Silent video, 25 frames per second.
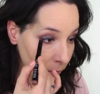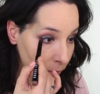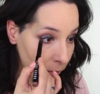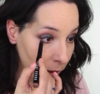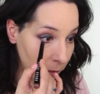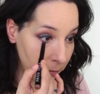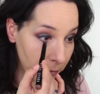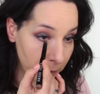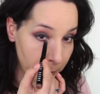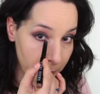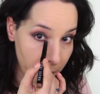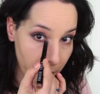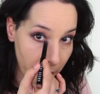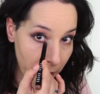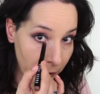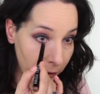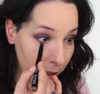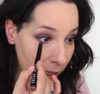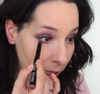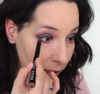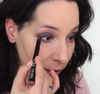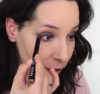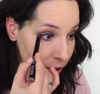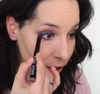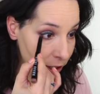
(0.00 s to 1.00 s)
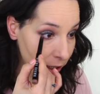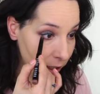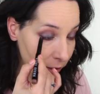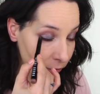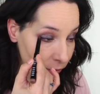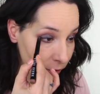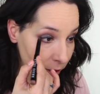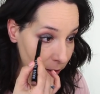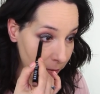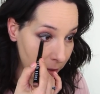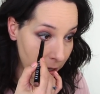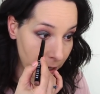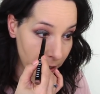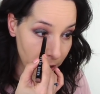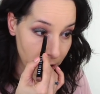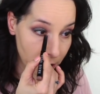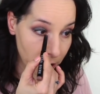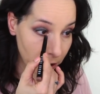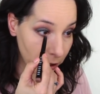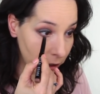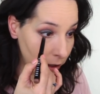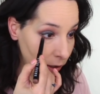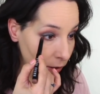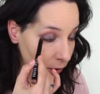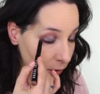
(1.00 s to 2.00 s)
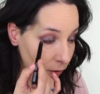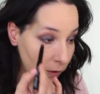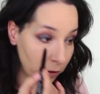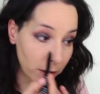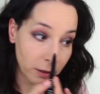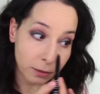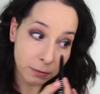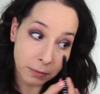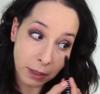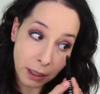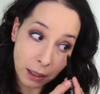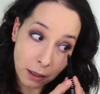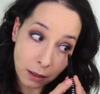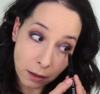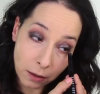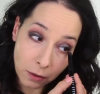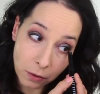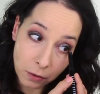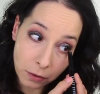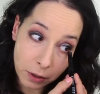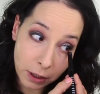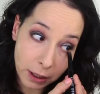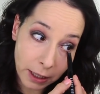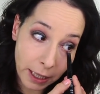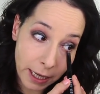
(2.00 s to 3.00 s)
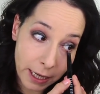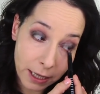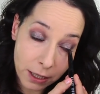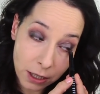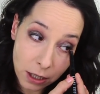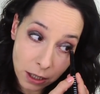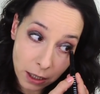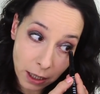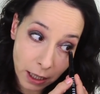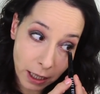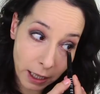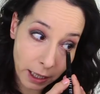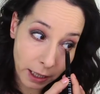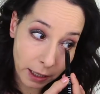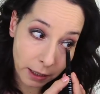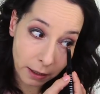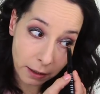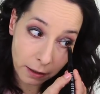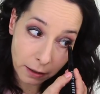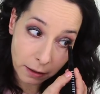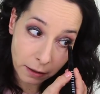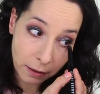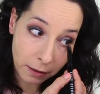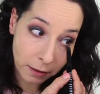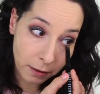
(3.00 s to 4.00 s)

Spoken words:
Bobby Brown cream eyeshadow on my lower lash line.